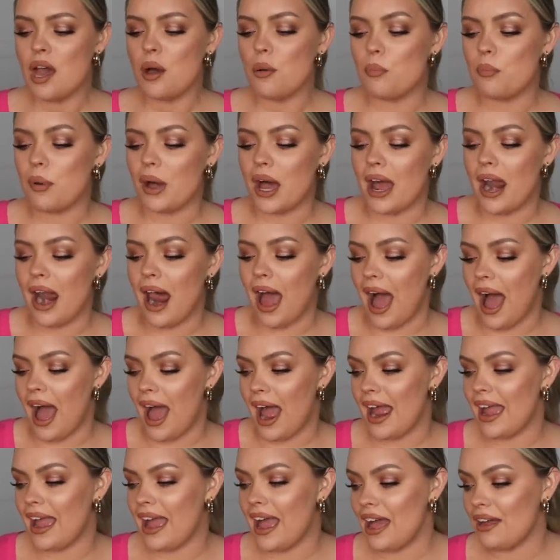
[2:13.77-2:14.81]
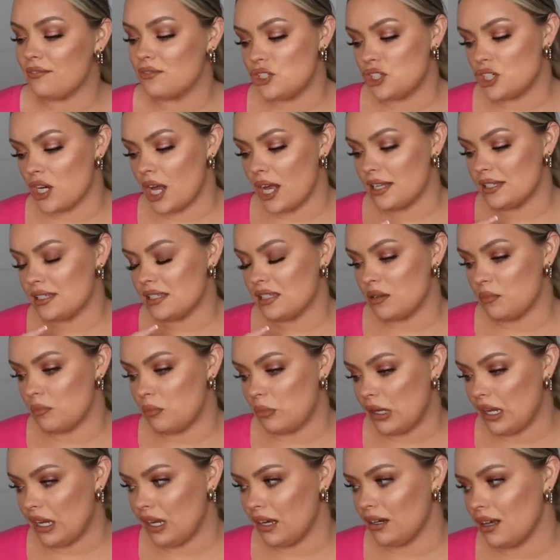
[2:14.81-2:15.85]
but I have just
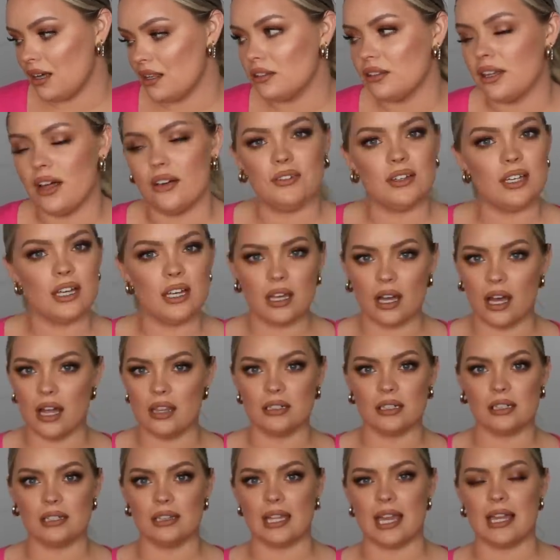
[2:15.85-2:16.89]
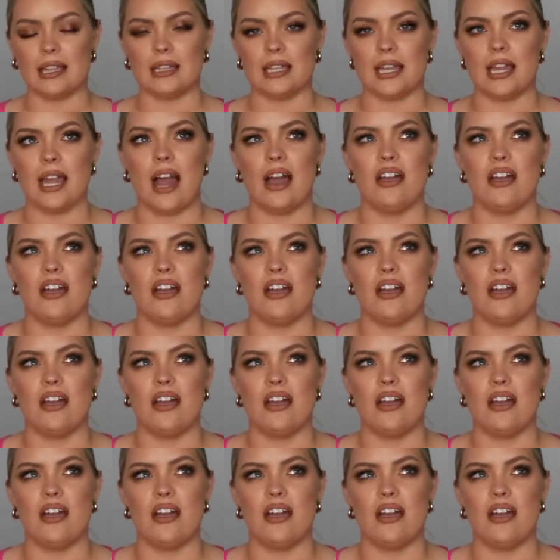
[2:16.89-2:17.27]
been loving color lately.